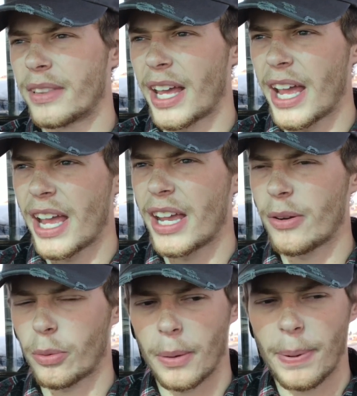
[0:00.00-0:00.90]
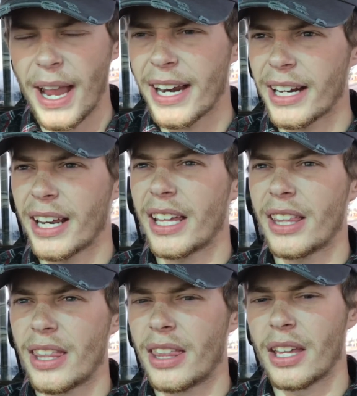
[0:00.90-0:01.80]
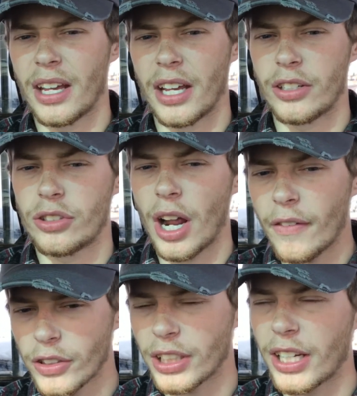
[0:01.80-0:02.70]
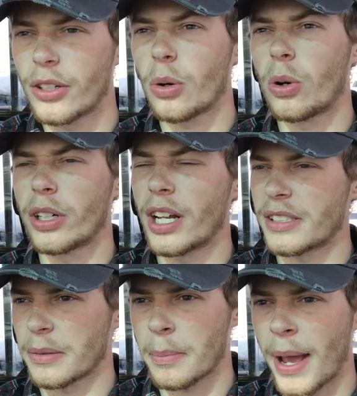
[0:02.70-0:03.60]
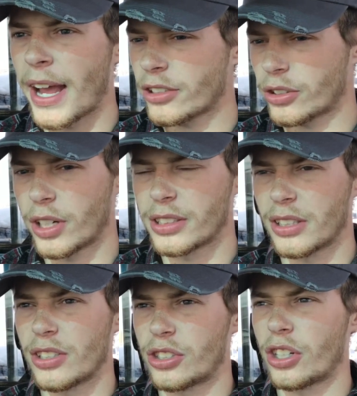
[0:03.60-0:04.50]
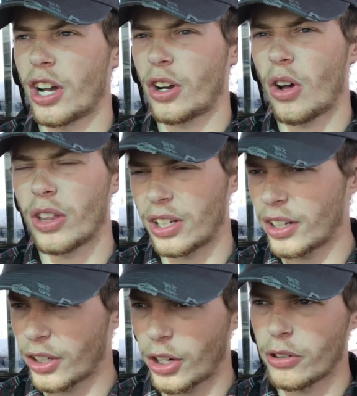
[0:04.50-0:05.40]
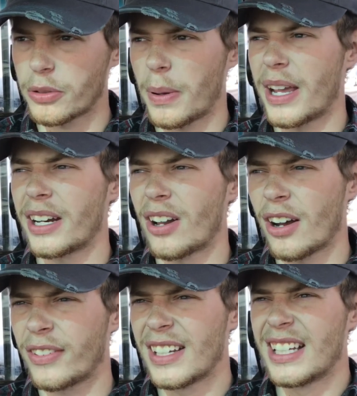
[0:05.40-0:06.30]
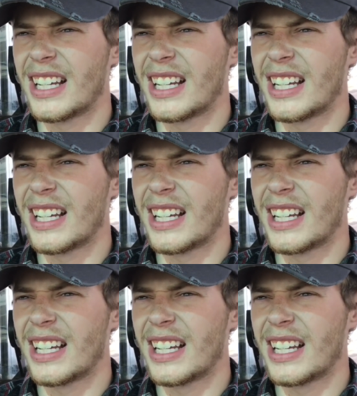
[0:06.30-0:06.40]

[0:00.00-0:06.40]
They repainted it. The driver's side door doesn't match the rest of the truck. All the clear coat's painting off.